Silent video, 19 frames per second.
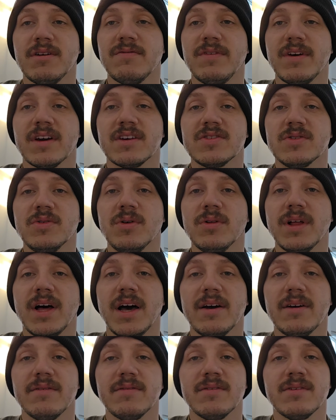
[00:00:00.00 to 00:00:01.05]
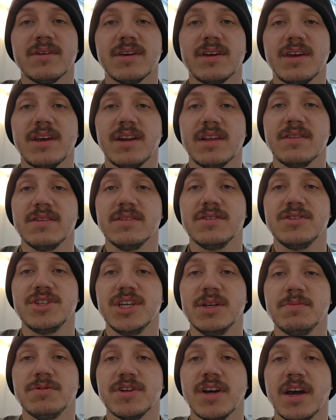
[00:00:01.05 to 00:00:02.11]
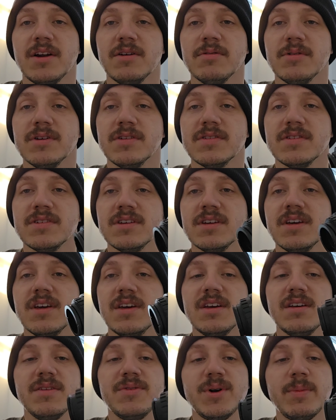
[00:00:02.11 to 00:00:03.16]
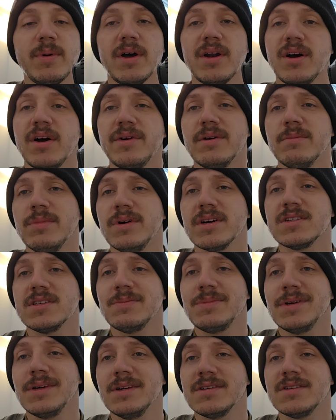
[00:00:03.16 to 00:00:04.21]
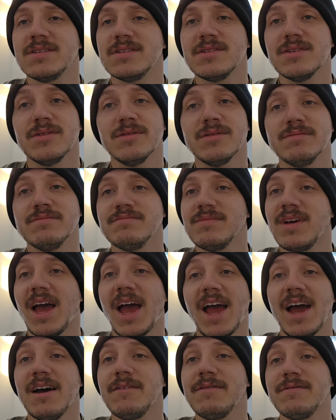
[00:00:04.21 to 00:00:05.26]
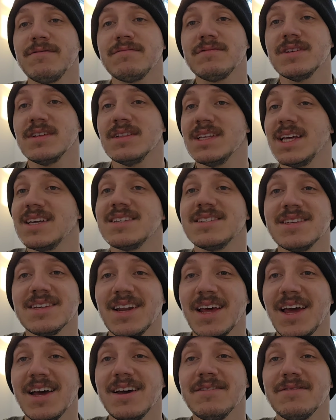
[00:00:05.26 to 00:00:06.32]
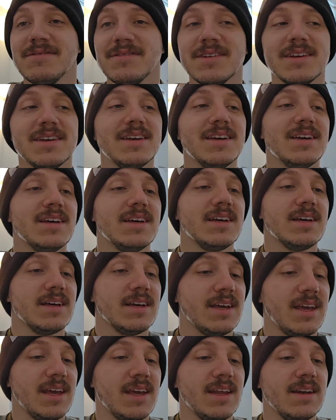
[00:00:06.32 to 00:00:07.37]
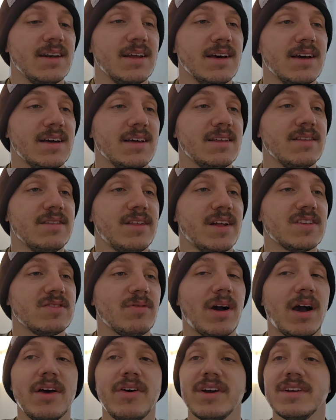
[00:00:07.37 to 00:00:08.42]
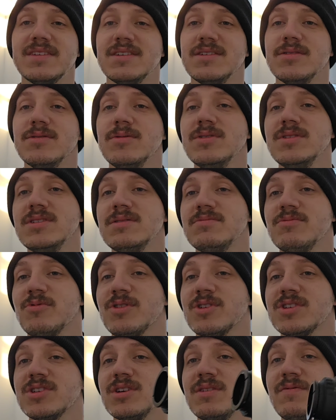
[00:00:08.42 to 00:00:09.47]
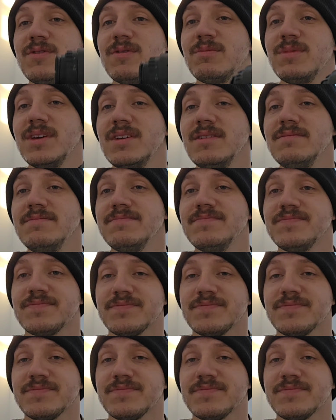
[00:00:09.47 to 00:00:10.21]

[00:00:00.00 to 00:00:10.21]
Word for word: affects a whole lot getting these cheap China ones. They're about 100 bucks a piece, so half to less than half. And uh, that's why I like to use. Works good for me.